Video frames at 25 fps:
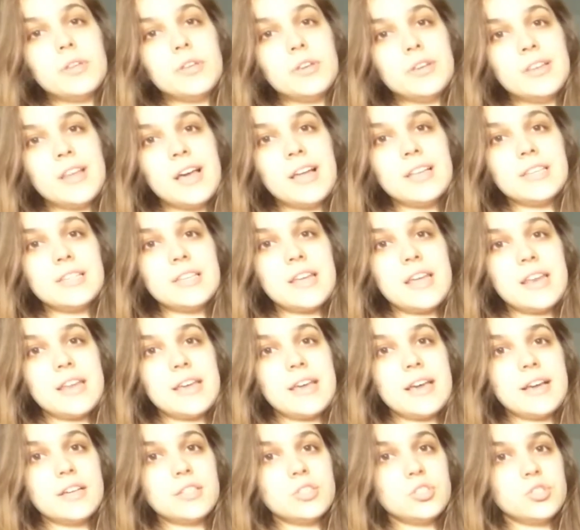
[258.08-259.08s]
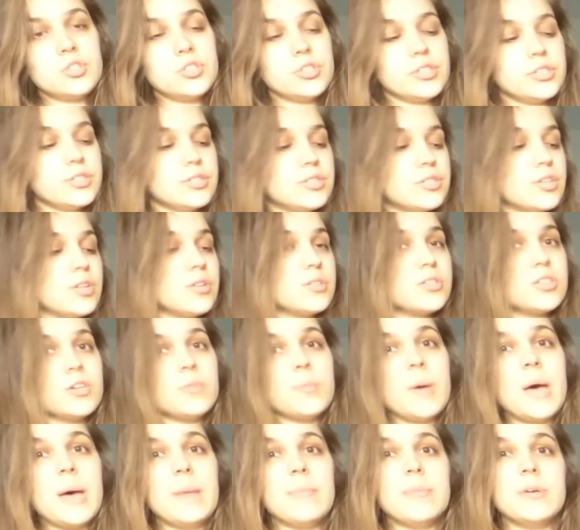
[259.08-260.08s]
you can add in any extra salt or
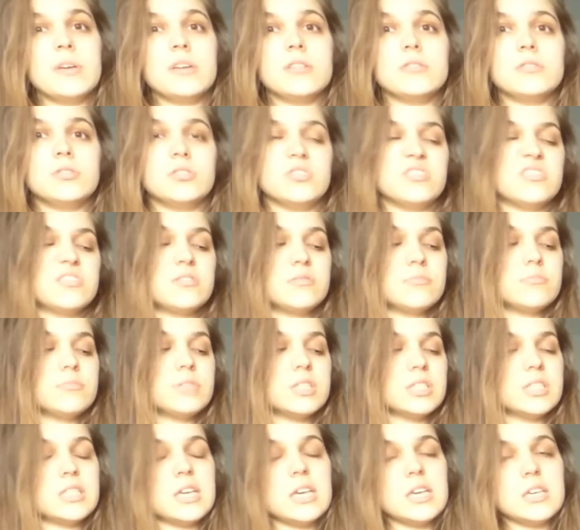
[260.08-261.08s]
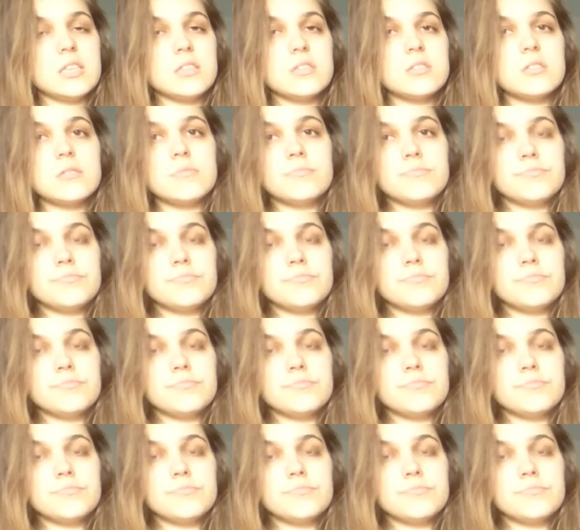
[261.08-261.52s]
pepper just to taste.